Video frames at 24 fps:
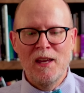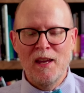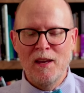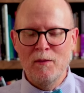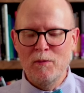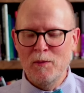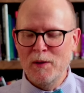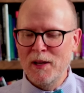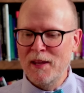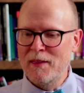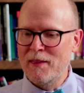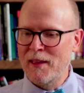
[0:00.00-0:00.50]

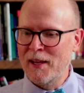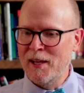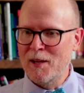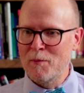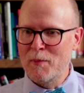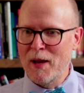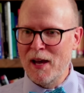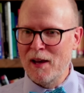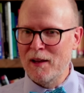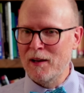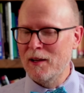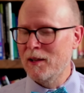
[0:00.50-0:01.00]
If we think
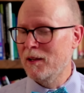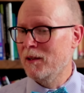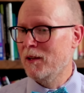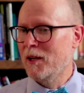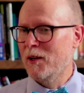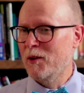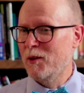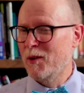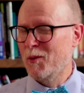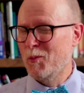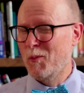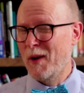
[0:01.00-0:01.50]
about
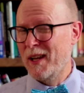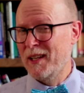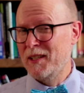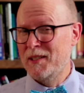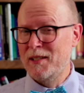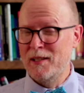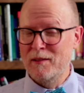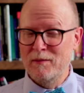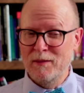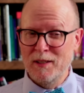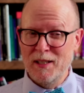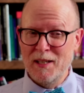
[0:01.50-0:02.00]
a
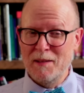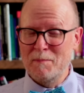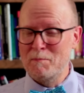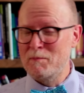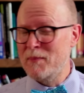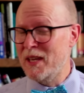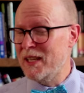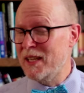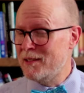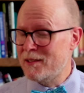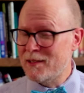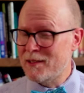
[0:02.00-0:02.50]
relatively
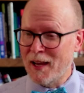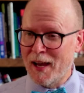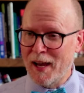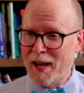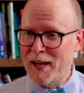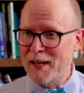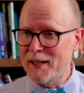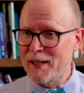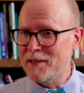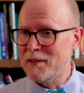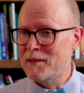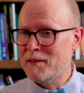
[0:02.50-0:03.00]

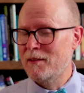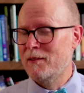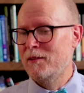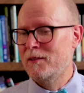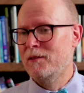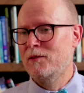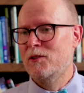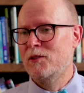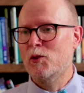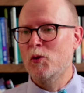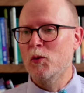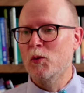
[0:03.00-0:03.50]
mid-size
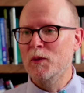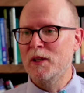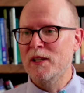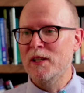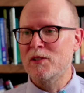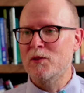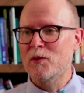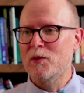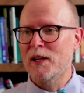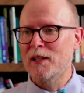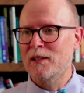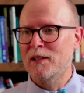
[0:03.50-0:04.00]
school
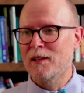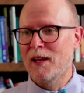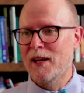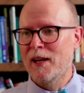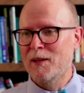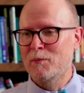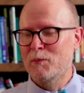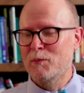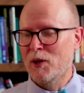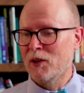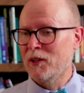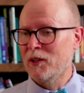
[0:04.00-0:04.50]
district
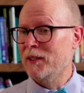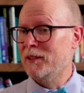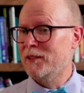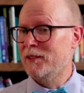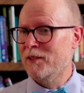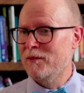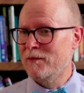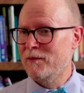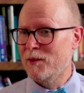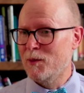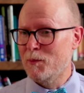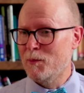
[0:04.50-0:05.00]
like
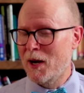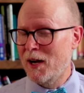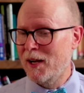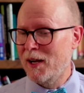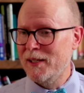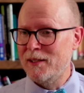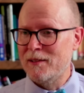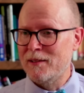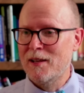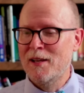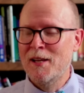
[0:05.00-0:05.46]
Burlington, Vermont,